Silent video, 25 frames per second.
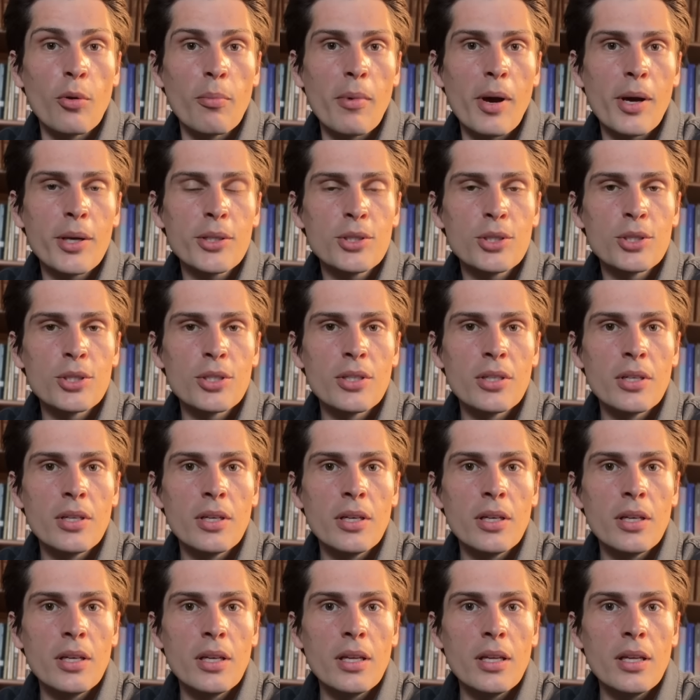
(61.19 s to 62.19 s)
much,
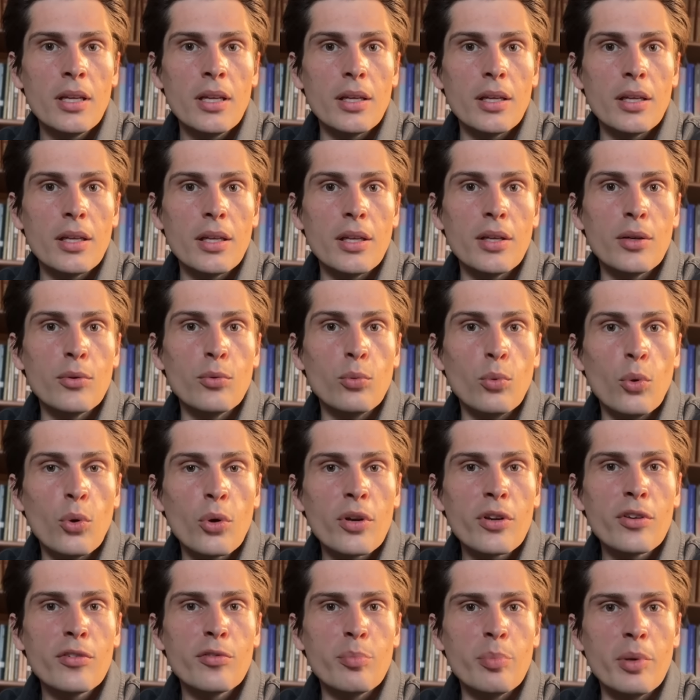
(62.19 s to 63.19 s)
it would
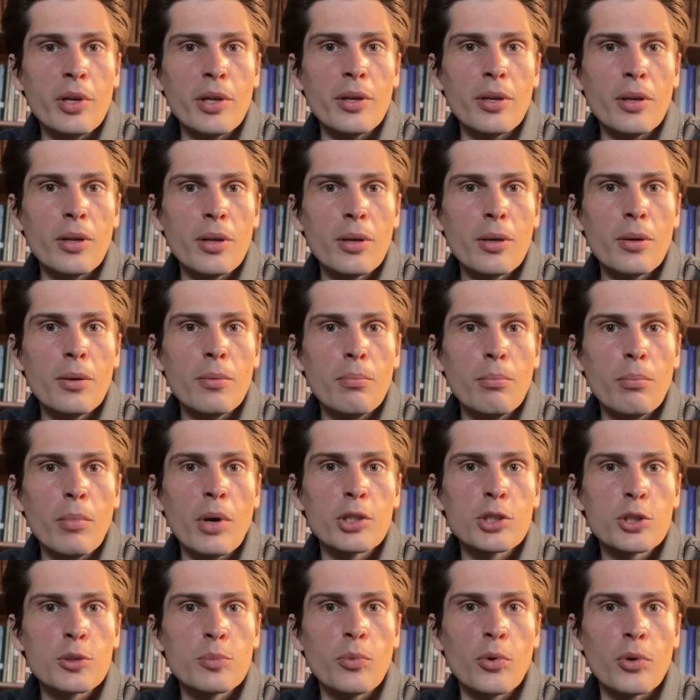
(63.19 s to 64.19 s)
have been
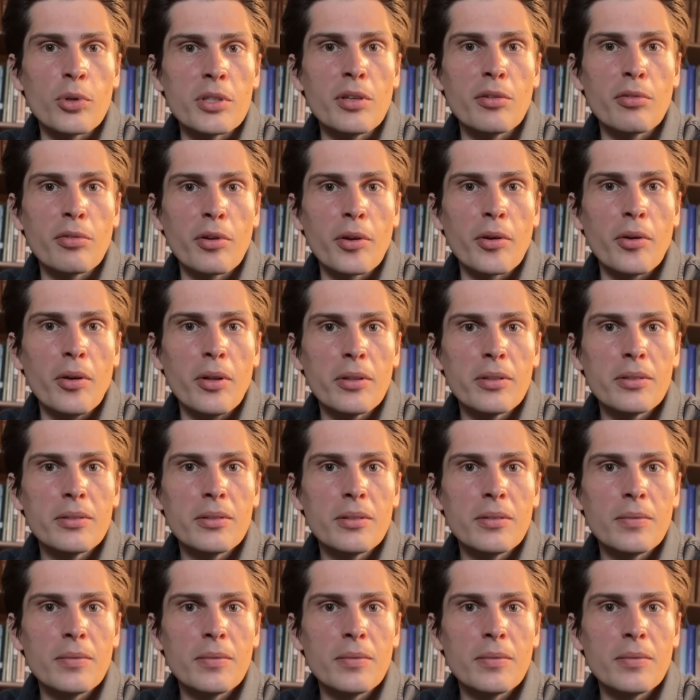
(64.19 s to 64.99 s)
much more difficult